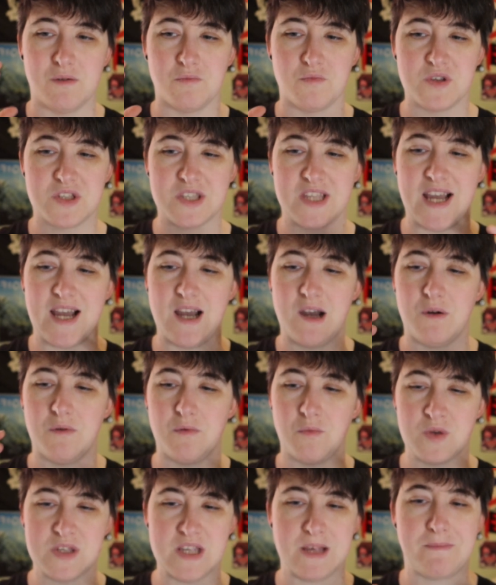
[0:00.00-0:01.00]
Was
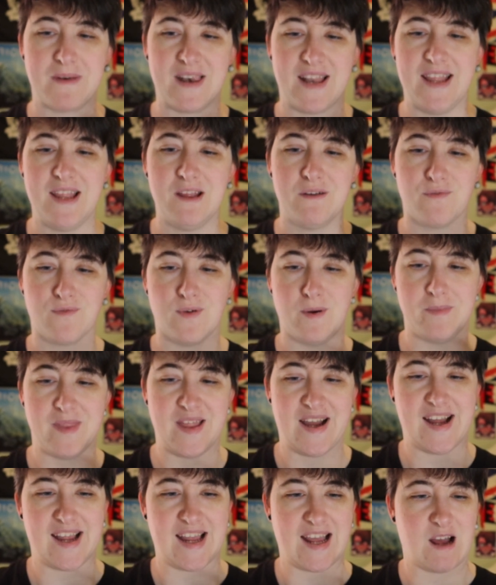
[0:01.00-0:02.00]
it playing from
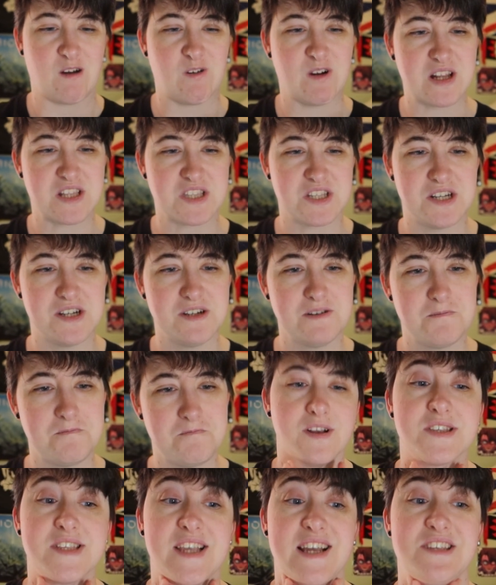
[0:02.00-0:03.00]
that character?
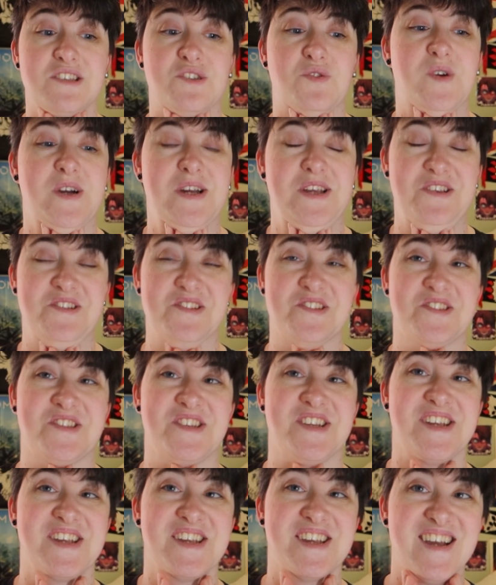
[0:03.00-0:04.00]
Because that's quite
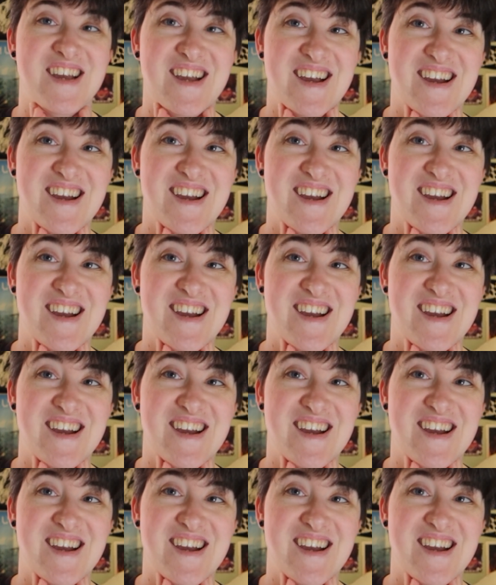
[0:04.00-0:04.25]
interesting.